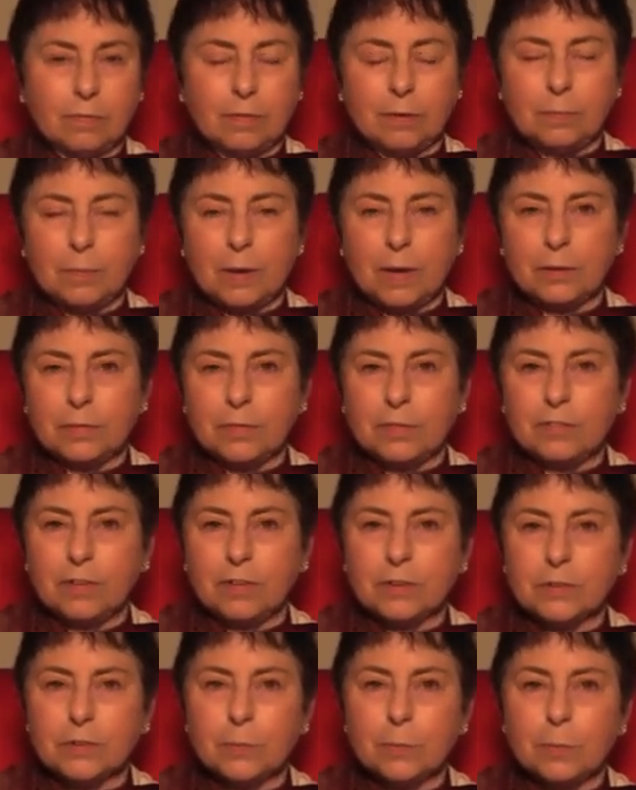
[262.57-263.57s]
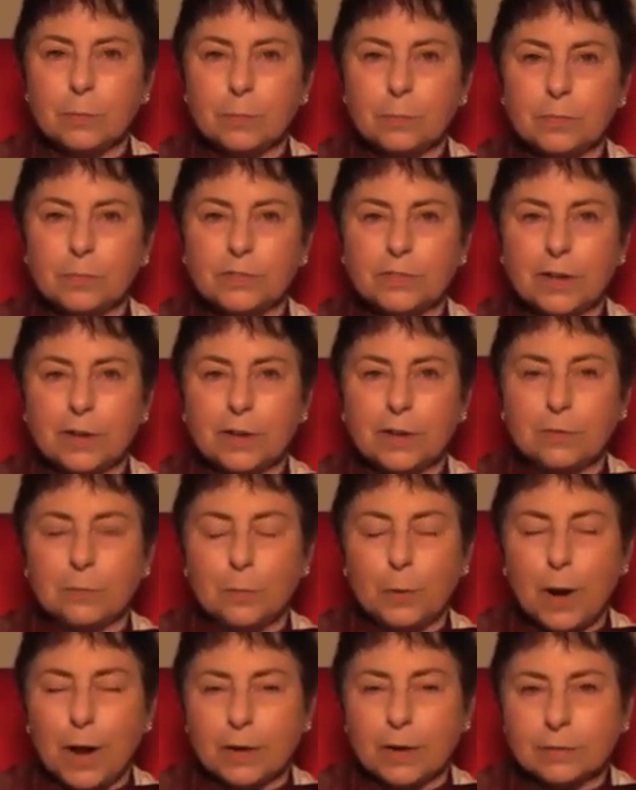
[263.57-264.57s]
about the Vajrasattva
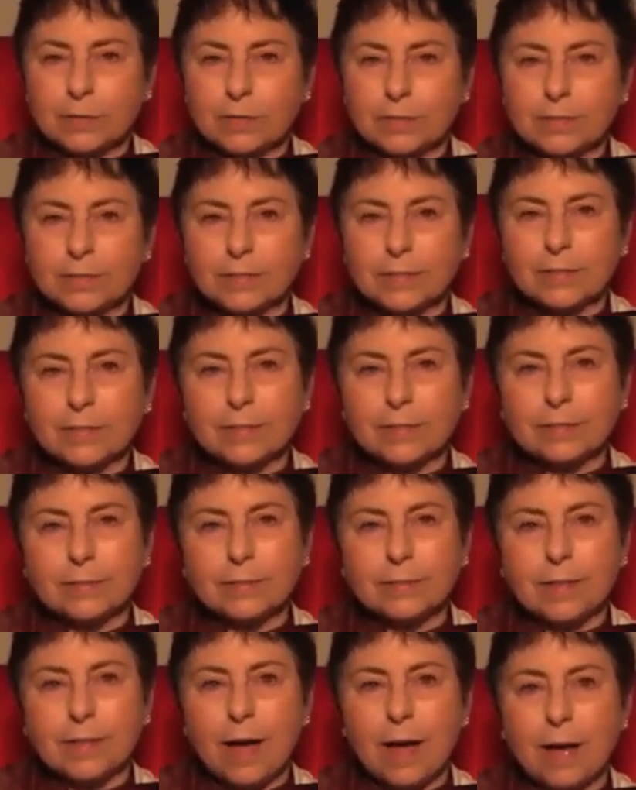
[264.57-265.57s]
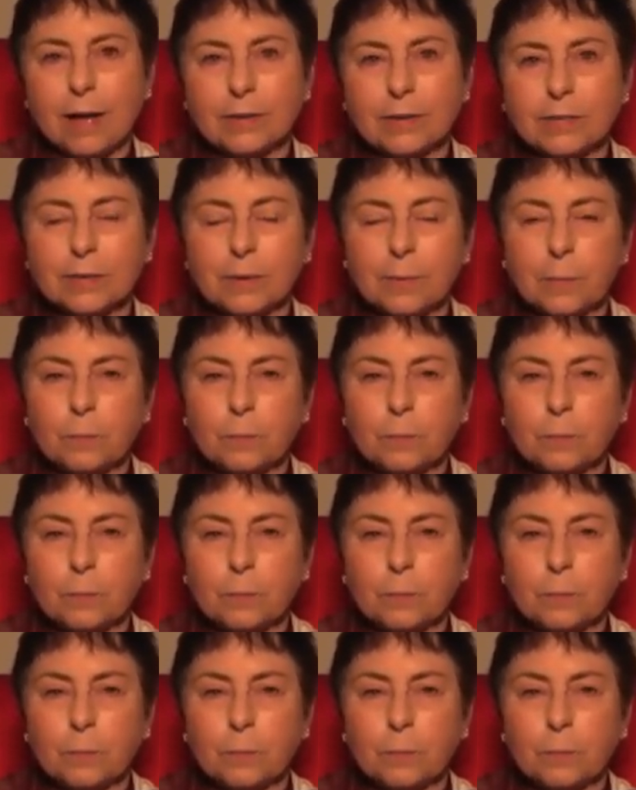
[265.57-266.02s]
practice is that